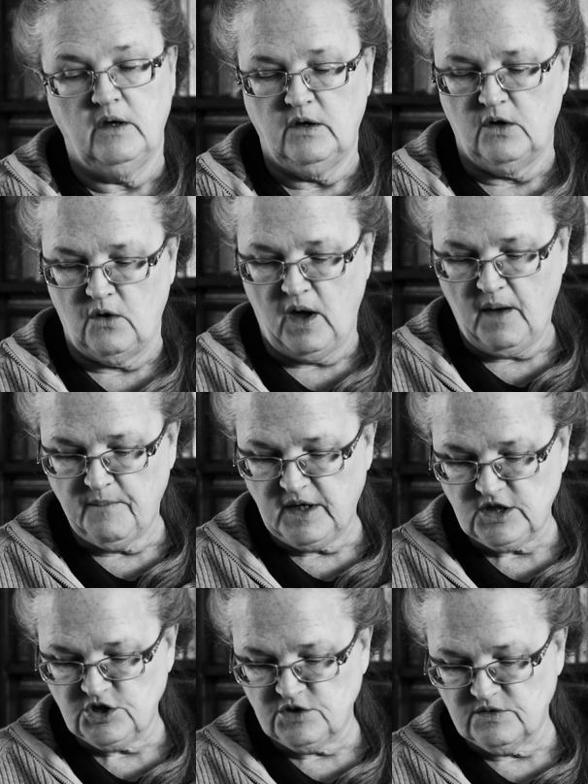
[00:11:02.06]
you know, how
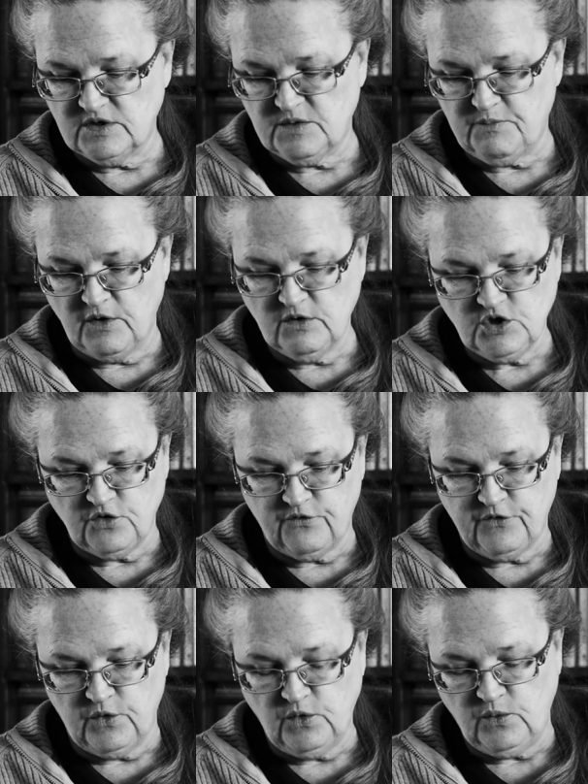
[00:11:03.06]
much spiritual
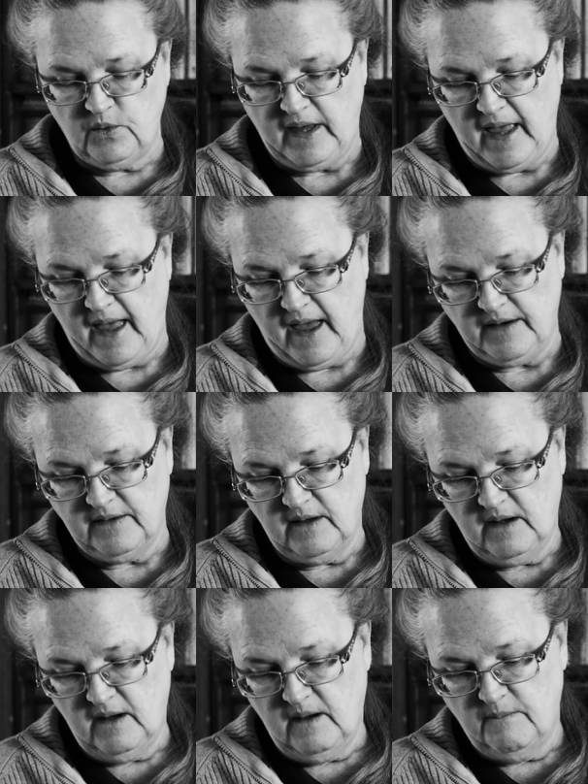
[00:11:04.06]
food we had.
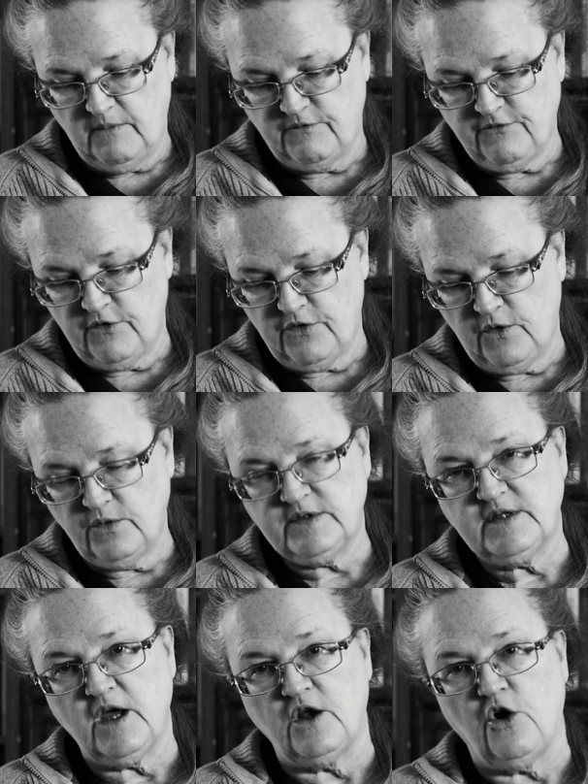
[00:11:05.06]
But for
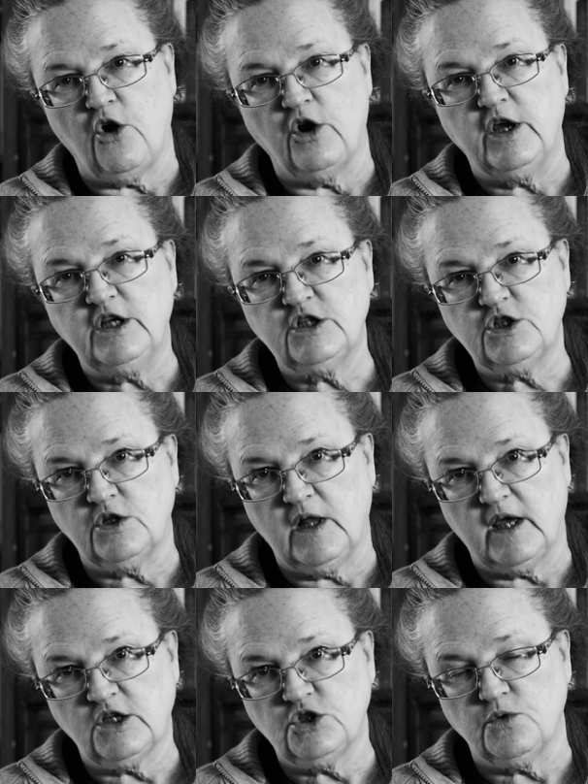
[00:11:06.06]
those that are
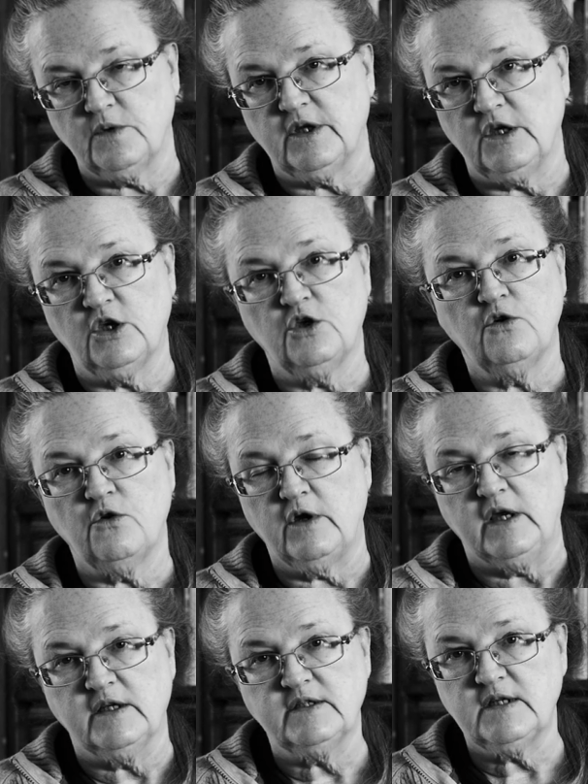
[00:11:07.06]
intellectually
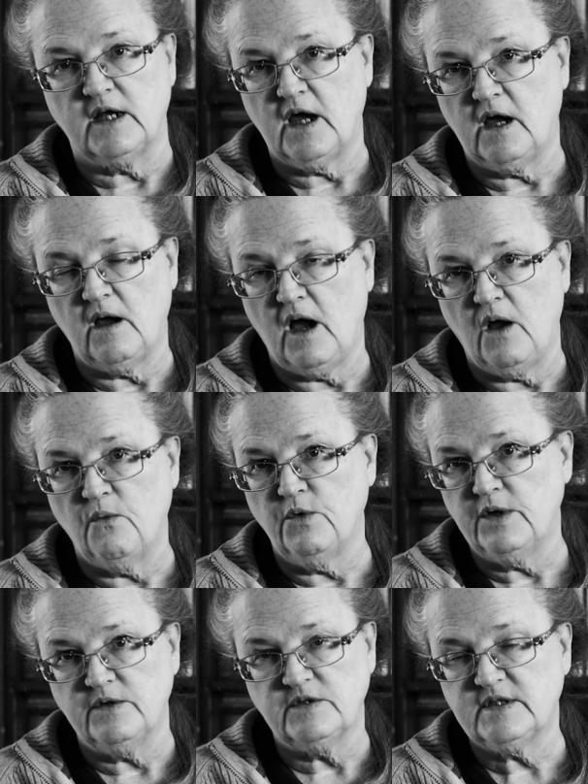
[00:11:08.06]
curious, and I, I
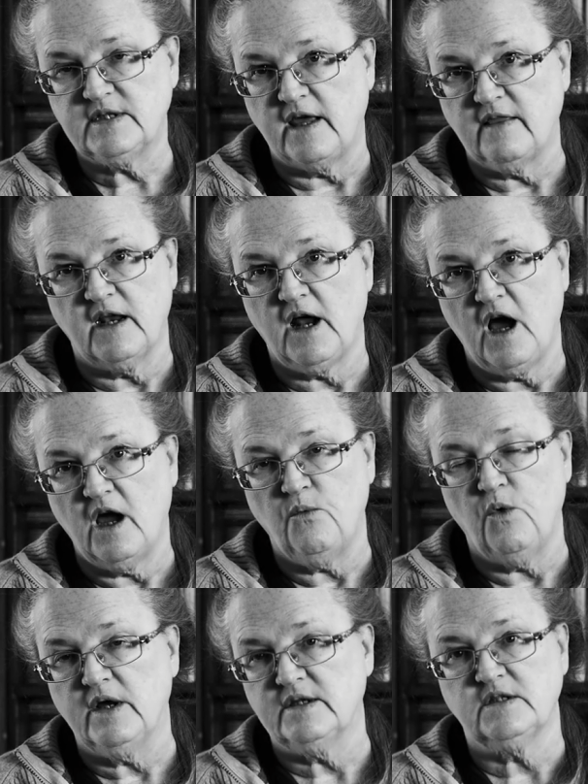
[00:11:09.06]
wouldn't say that I
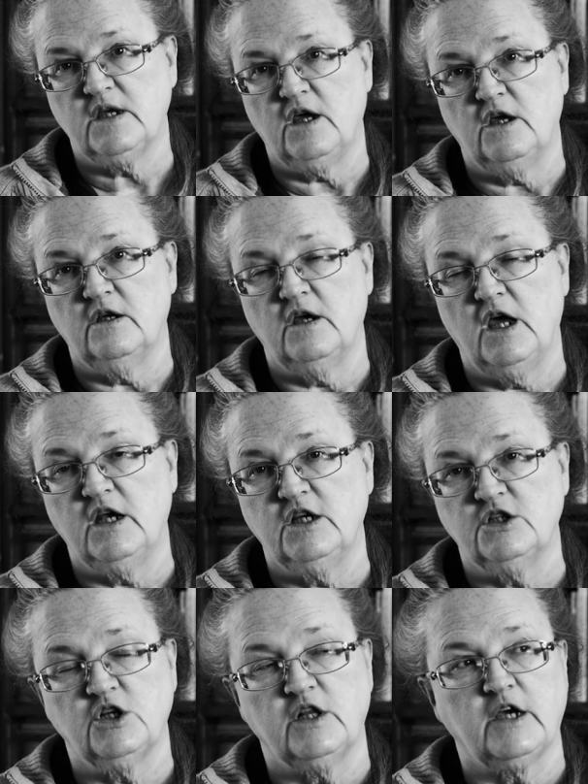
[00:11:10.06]
was a, an
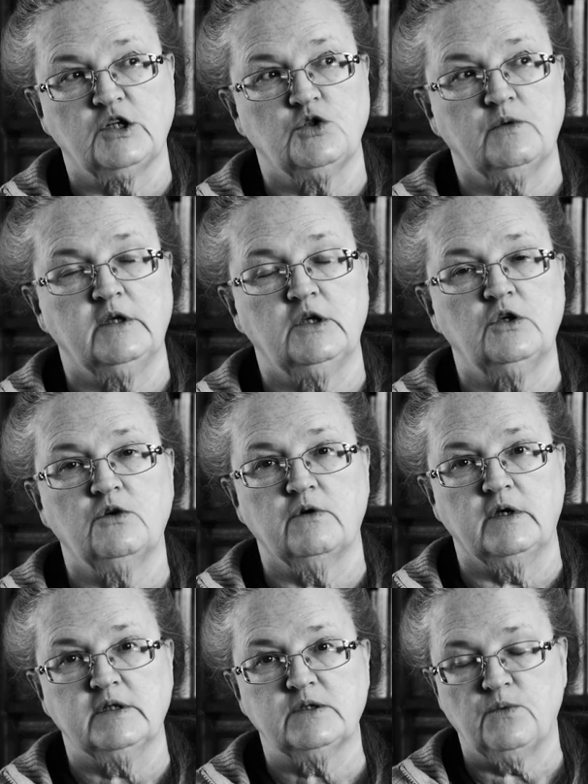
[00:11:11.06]
intellectually
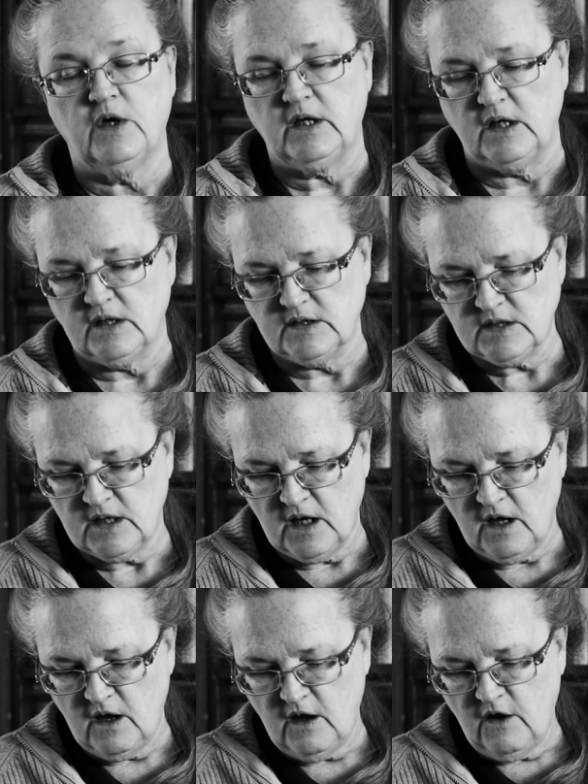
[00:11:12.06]
curious witness,
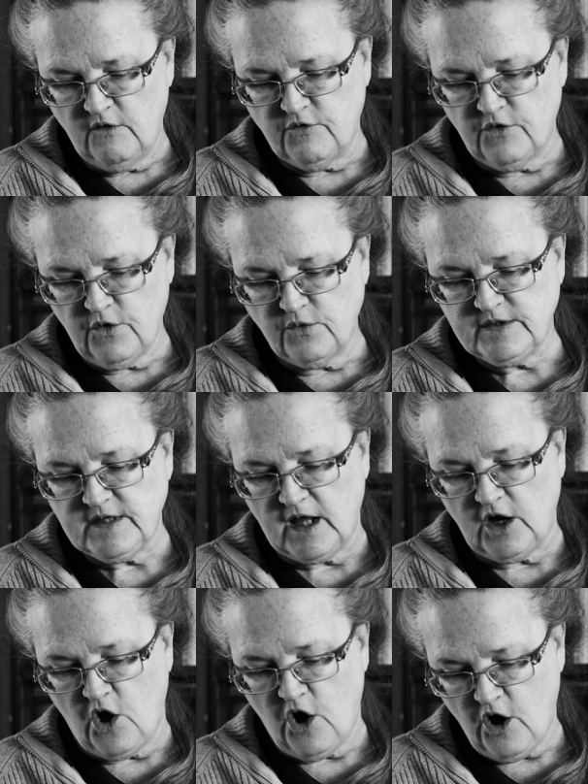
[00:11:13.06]
for those
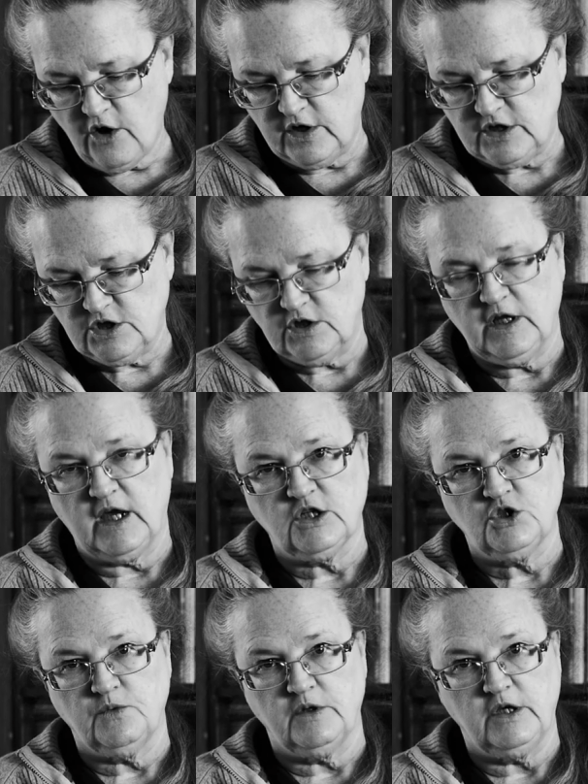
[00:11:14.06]
that are
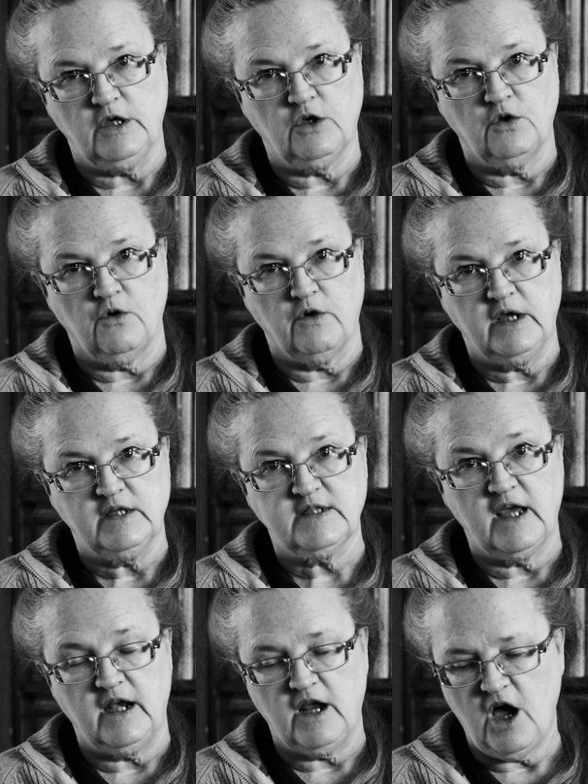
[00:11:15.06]
intellectually curious
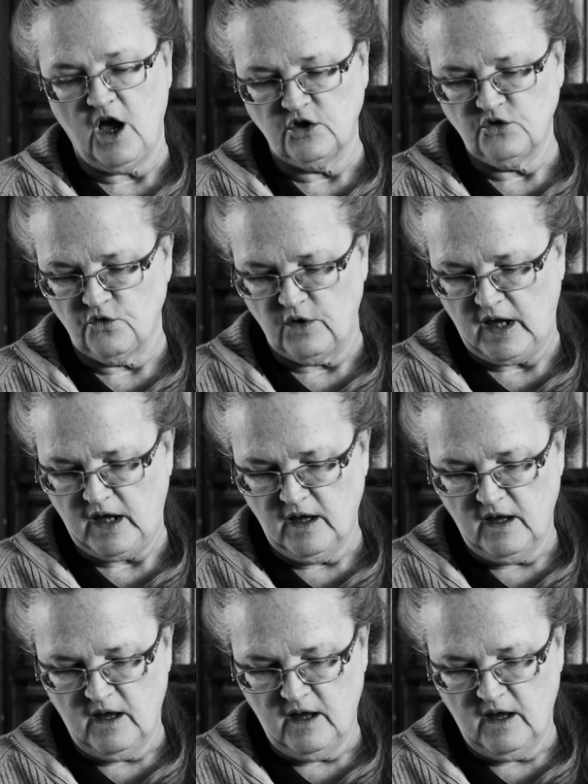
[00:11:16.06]
and hungry,